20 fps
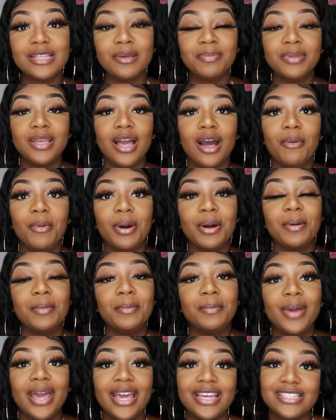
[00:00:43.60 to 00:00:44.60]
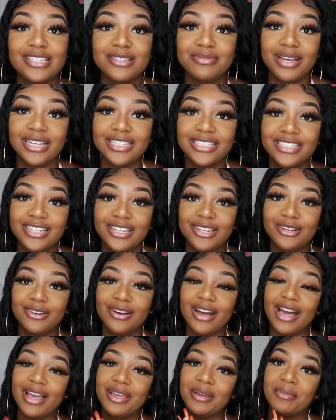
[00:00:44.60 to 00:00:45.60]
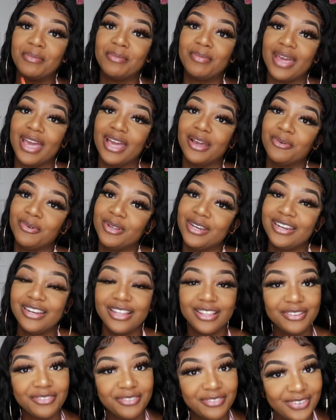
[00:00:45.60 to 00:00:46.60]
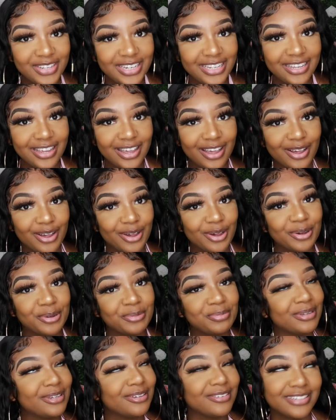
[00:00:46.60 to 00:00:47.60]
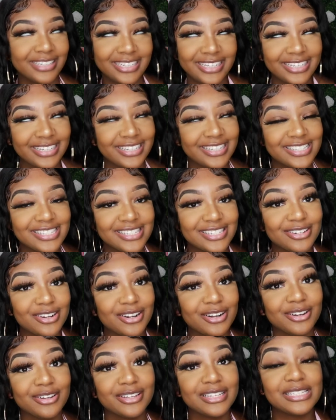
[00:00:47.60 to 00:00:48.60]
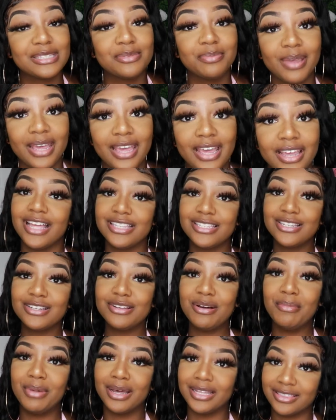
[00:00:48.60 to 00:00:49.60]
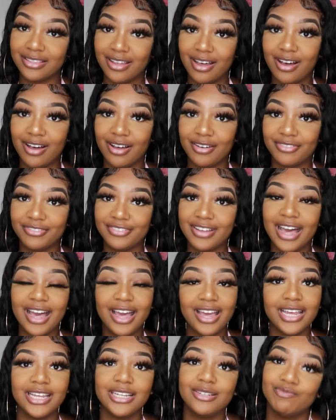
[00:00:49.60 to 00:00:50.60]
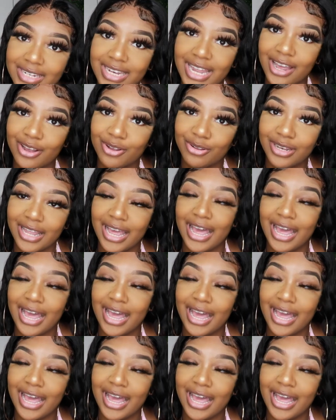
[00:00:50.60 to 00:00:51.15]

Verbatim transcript: up, y'all? Welcome back to my channel. I am back with another video. Period. Your girl is back. I took a month off. I'm not gonna